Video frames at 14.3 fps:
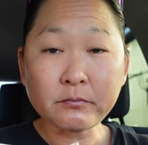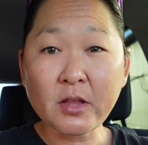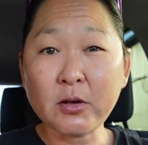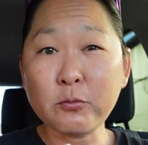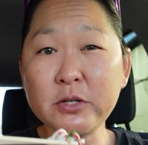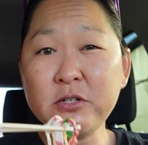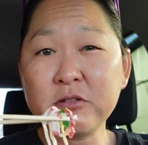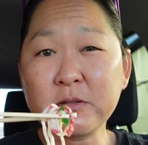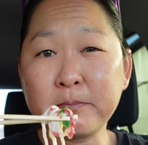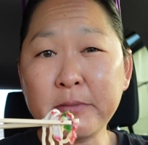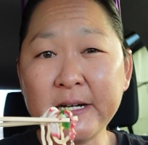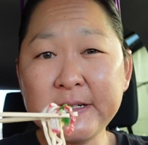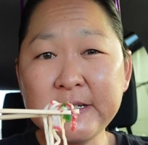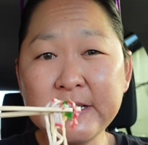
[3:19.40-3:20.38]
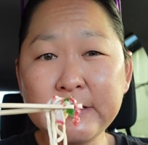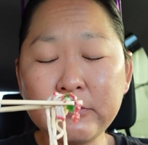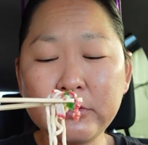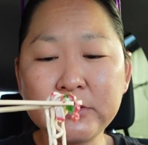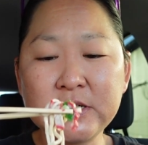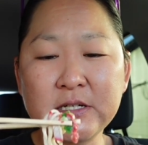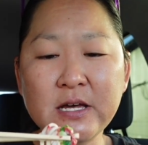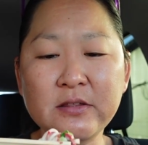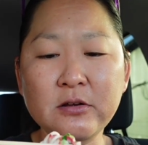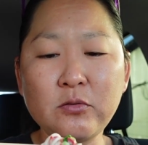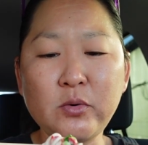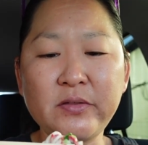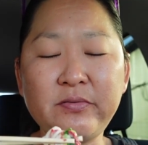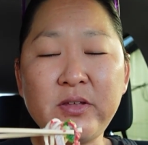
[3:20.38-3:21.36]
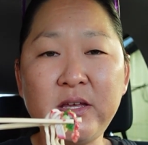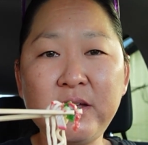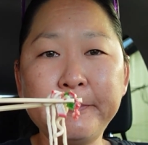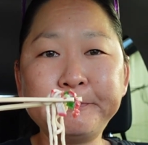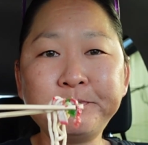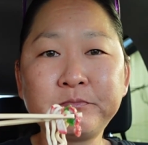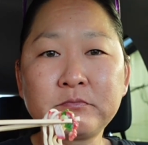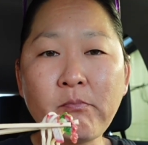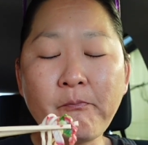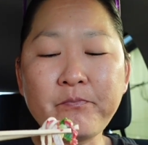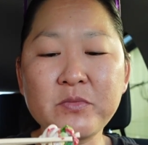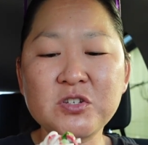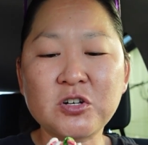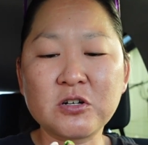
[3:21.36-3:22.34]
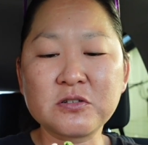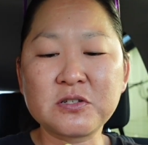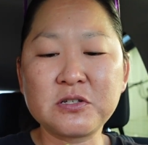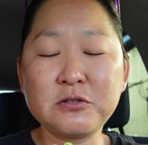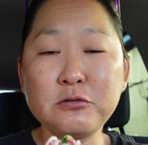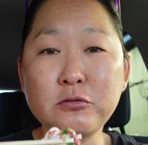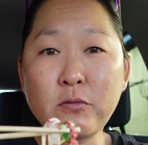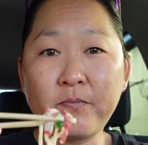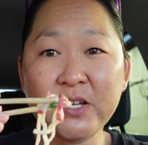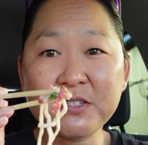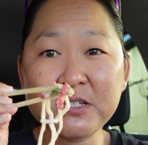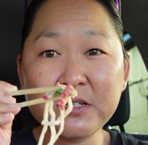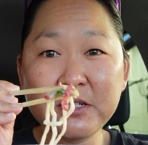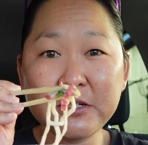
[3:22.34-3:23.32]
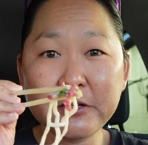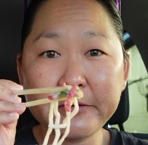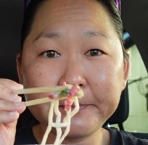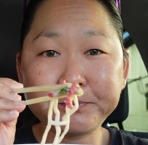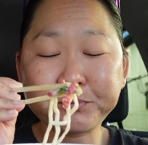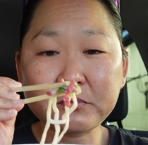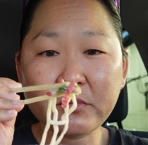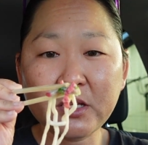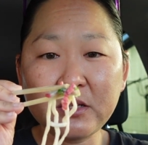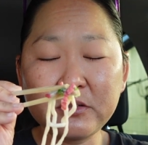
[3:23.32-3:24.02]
And when you combine it together with the char siu that's in here, the